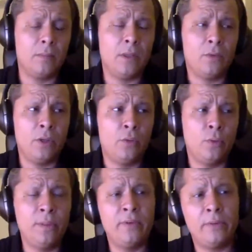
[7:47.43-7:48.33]
it
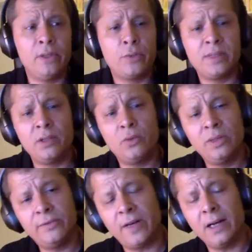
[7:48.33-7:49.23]
would be very interesting to
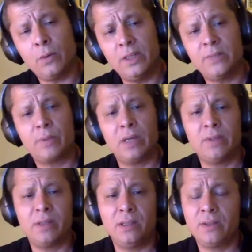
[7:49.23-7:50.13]
define what is
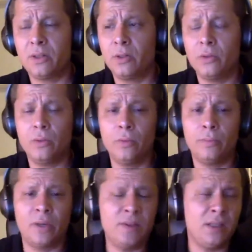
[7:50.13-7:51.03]
privacy. So
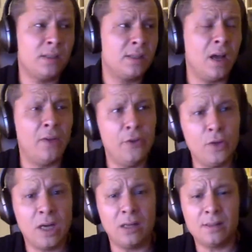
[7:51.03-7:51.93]
privacy, it's not a
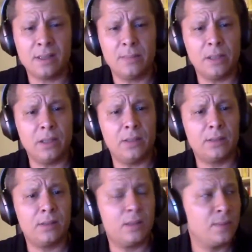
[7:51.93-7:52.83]
new concept, I
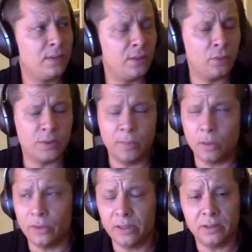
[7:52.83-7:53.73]
guess. It's something that was
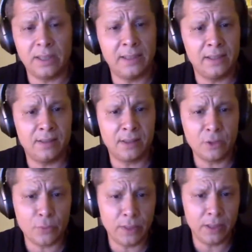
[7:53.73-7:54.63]
born in the 19th
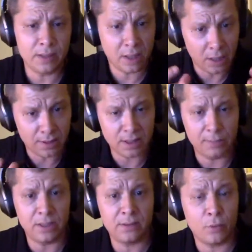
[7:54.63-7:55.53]
century as a
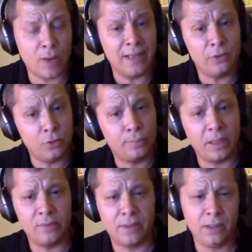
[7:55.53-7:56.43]
concept, as a right to
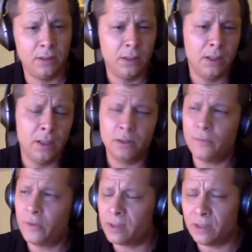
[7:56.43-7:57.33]
privacy. The
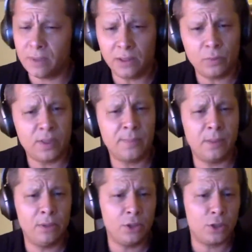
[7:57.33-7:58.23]
first time that it was
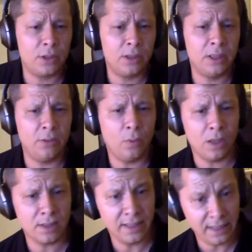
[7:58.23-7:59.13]
published
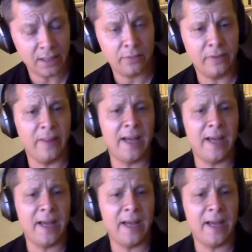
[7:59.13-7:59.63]
was at the end of the